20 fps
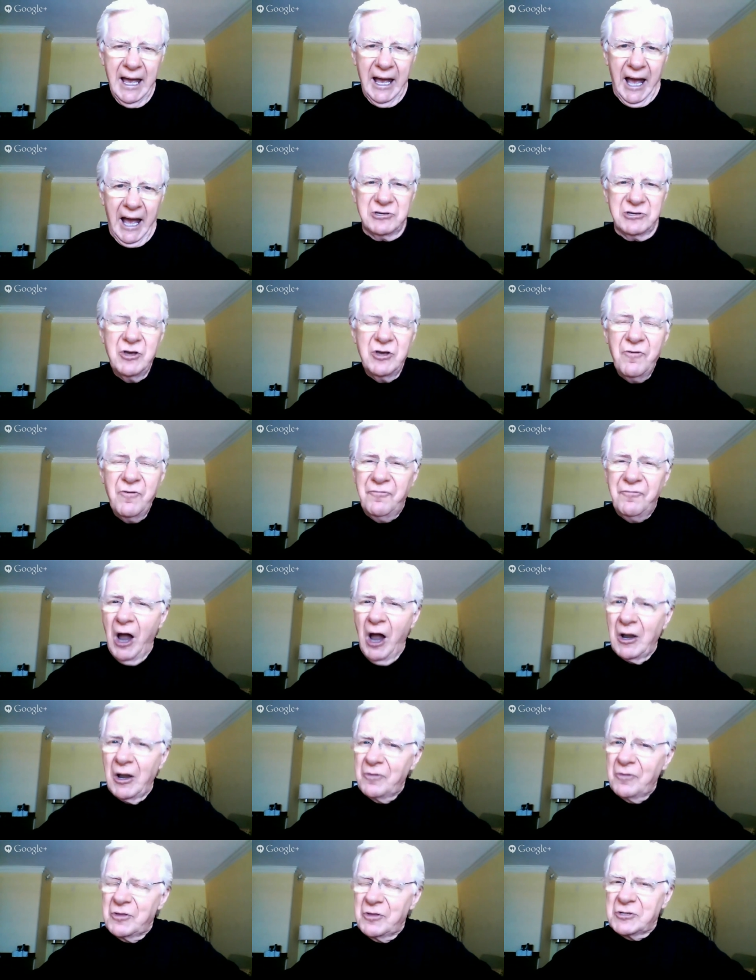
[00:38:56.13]
And you
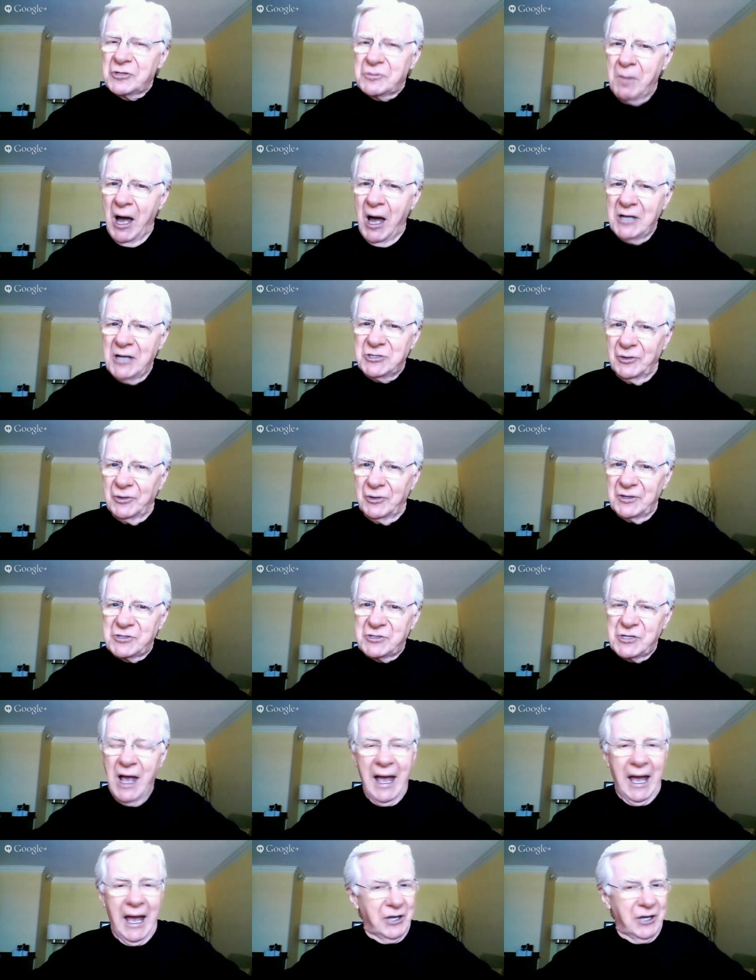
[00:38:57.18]
follow those modules,
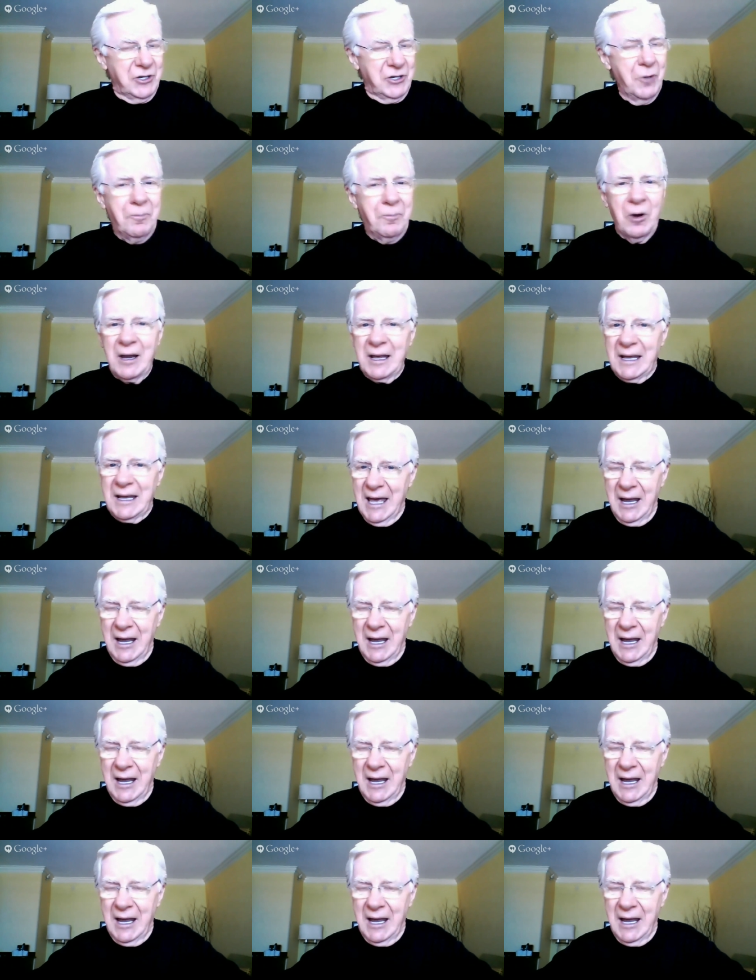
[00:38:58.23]
and you put